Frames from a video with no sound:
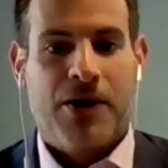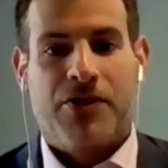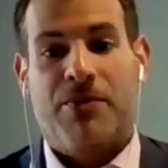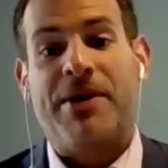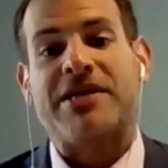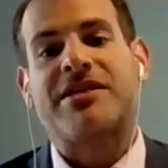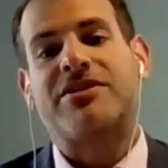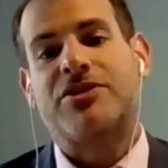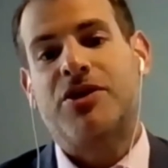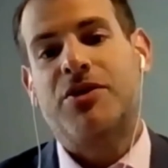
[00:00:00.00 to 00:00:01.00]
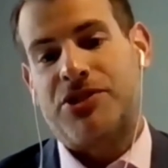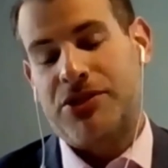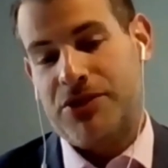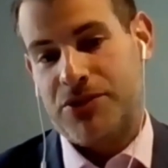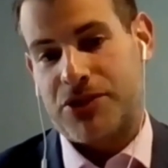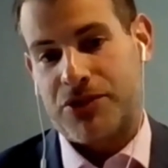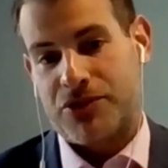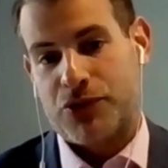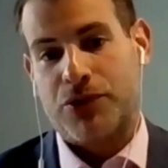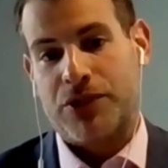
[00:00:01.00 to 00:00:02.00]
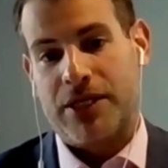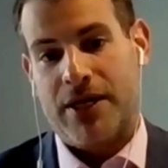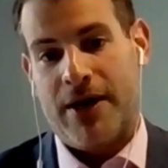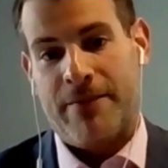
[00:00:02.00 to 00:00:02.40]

The best thing to do is to use truly,